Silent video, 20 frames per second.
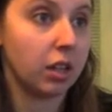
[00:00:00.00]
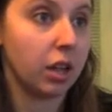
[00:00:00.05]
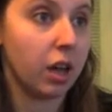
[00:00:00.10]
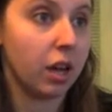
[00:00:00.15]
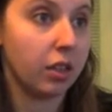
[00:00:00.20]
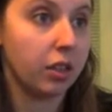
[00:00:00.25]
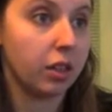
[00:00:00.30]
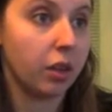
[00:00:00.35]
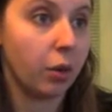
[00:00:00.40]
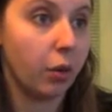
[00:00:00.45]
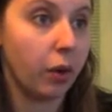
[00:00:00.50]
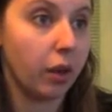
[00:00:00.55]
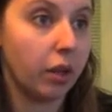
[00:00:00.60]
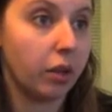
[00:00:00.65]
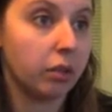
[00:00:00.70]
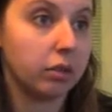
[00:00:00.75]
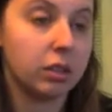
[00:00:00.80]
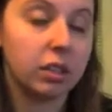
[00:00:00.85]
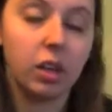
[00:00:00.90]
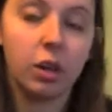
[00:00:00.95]
It'll cut the
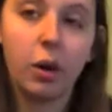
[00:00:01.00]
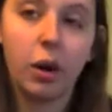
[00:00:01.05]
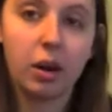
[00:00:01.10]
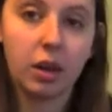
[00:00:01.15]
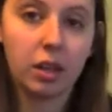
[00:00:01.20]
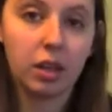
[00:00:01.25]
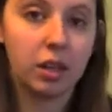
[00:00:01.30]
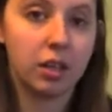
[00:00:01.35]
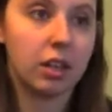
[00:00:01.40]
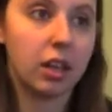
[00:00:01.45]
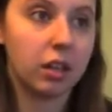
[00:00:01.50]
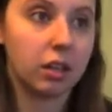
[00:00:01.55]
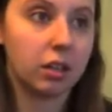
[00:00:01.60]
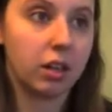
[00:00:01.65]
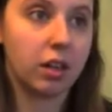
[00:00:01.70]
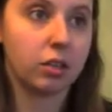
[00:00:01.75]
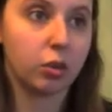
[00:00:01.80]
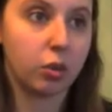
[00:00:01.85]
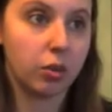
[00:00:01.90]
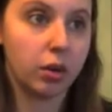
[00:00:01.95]
oil. You know, anything
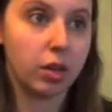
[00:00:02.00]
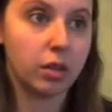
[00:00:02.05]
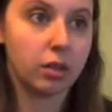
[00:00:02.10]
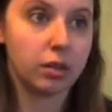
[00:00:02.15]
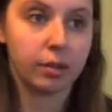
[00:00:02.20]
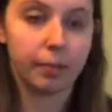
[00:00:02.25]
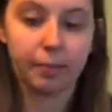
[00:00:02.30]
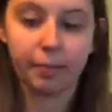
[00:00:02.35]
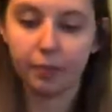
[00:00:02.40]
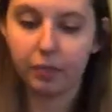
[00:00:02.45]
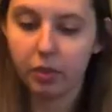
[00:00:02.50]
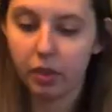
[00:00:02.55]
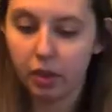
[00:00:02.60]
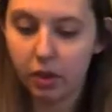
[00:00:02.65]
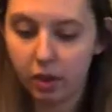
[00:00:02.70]
that cuts grease.